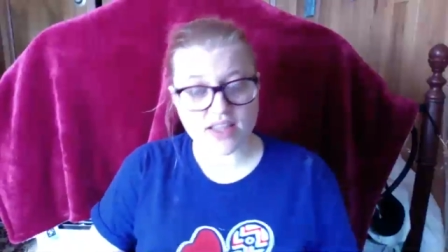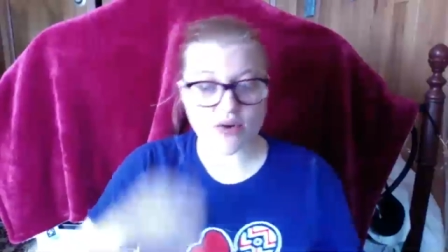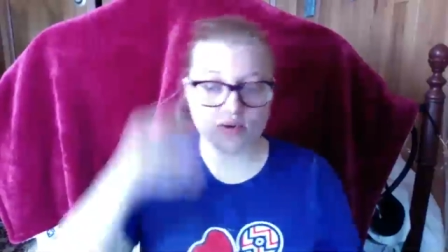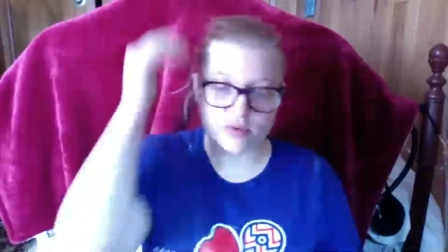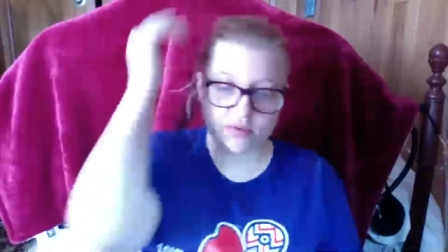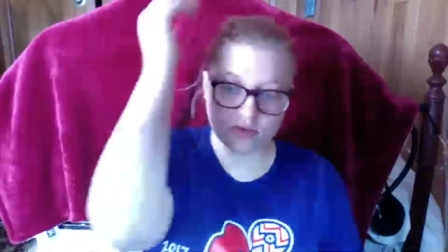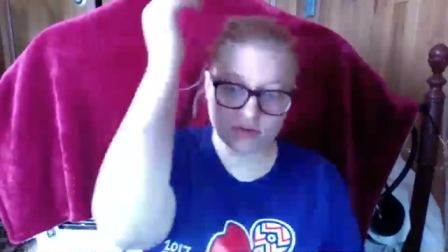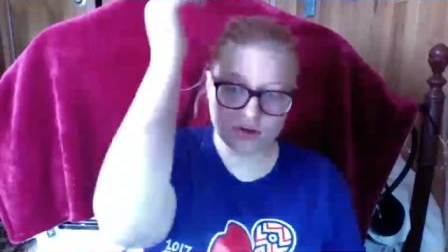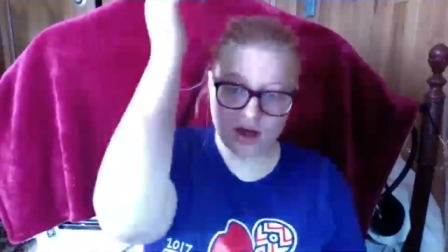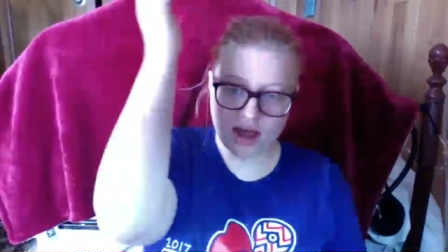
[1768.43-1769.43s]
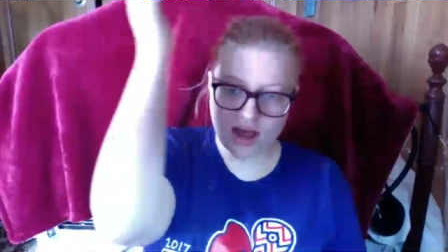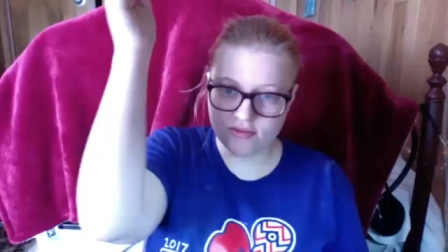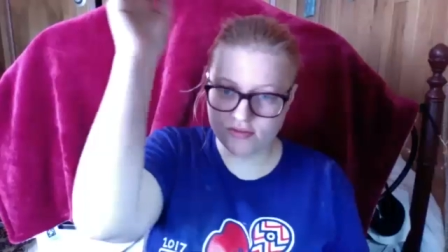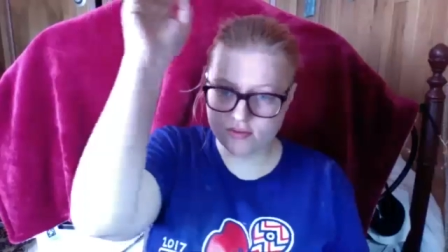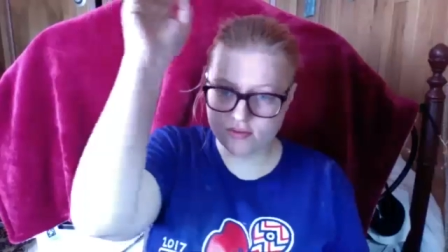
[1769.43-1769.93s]
Like, I have,
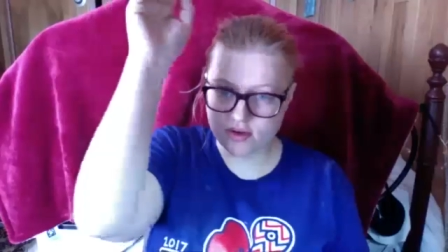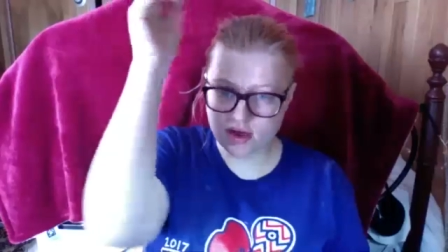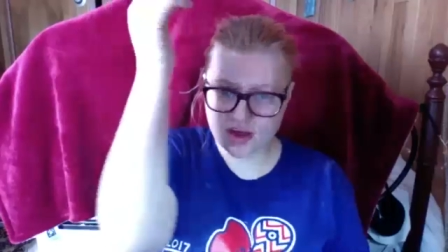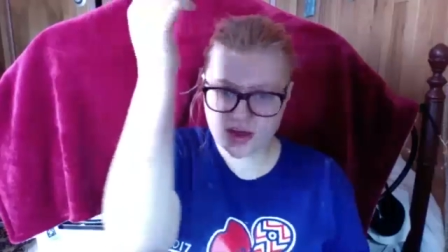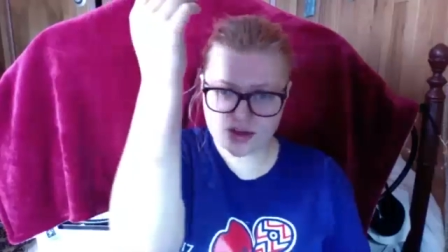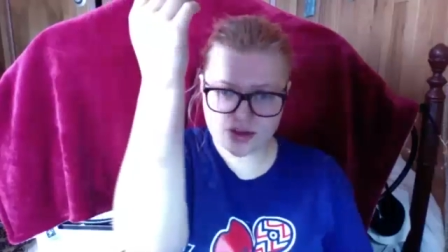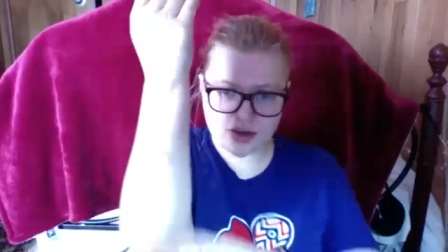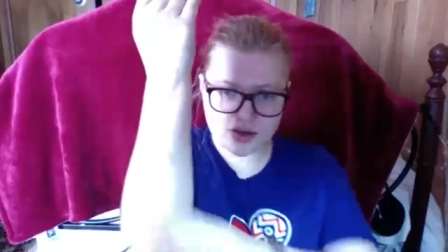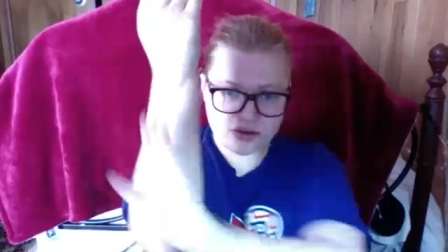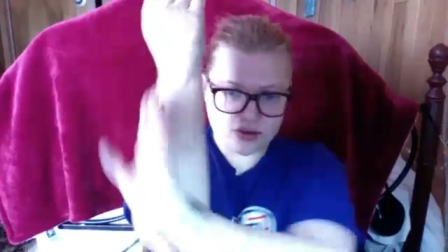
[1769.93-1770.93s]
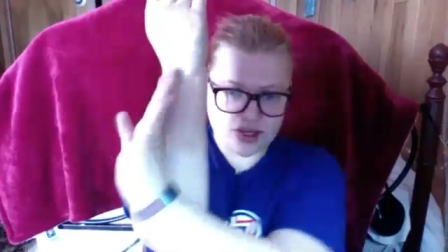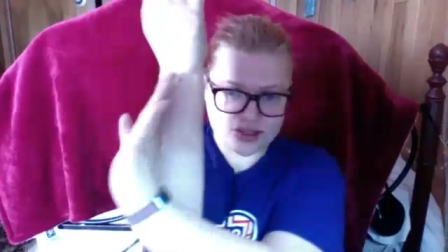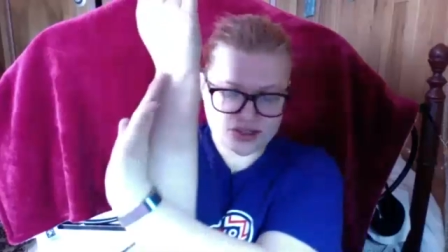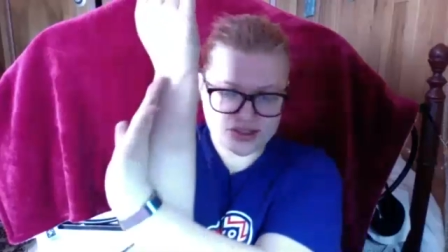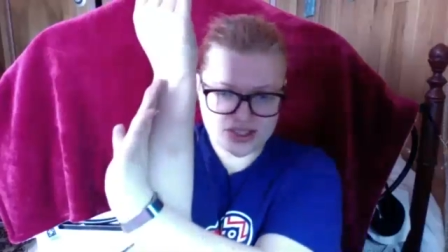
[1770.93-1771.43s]
I don't know if you guys
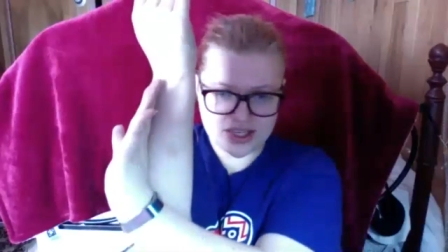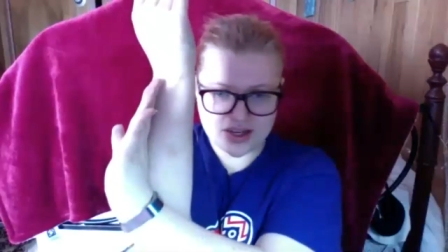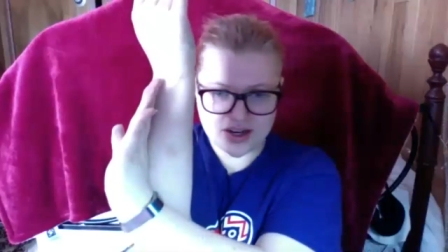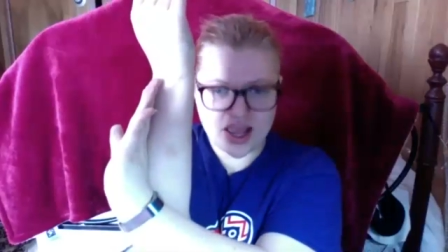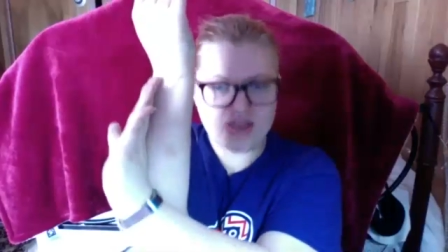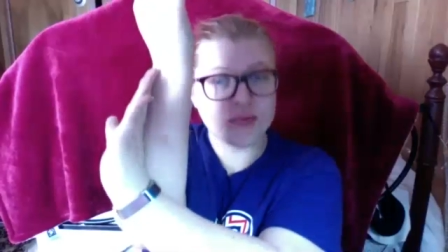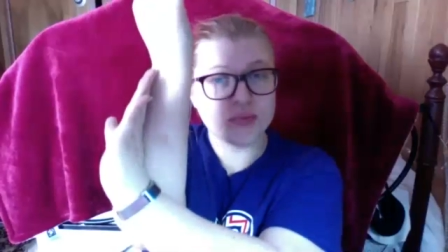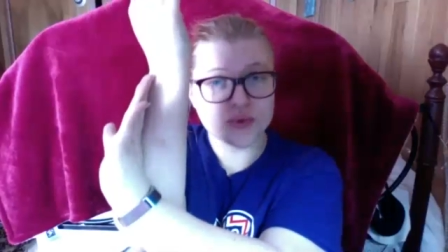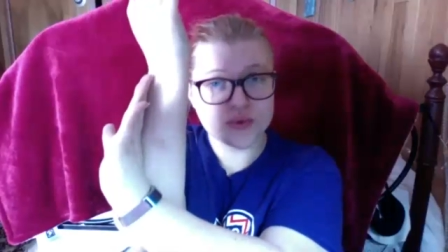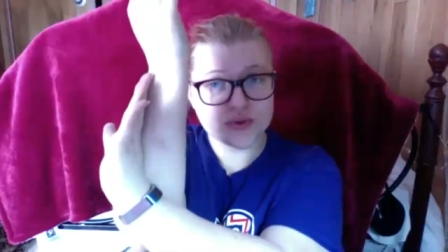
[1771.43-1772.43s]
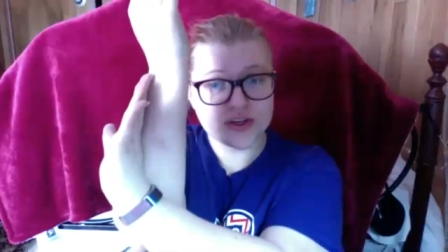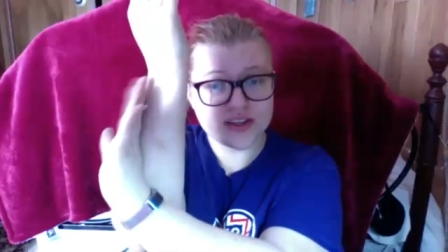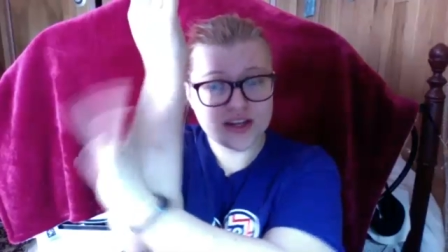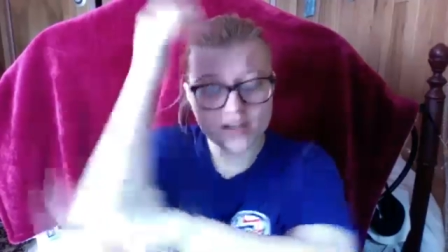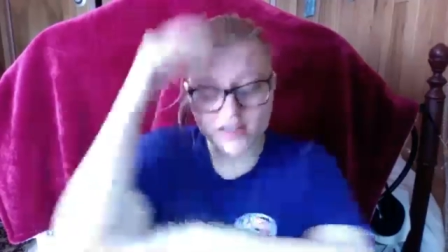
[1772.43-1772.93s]
can see it. I have a bruise
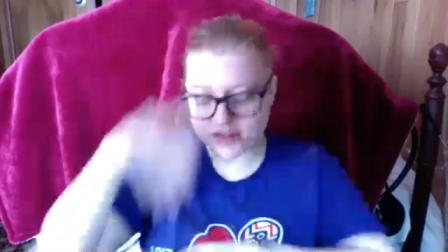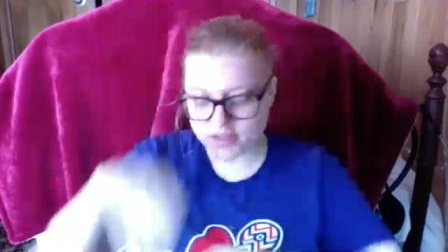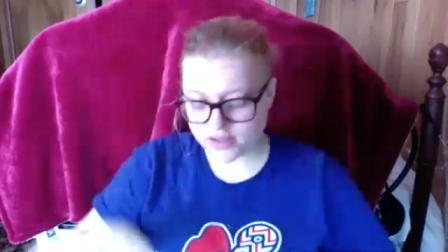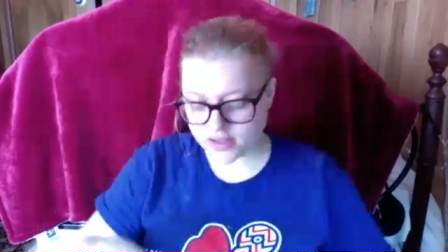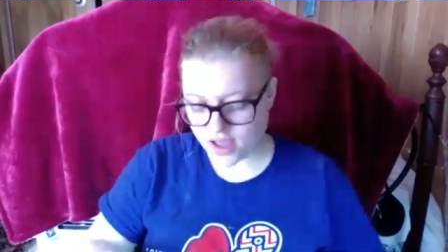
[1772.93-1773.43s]
right there,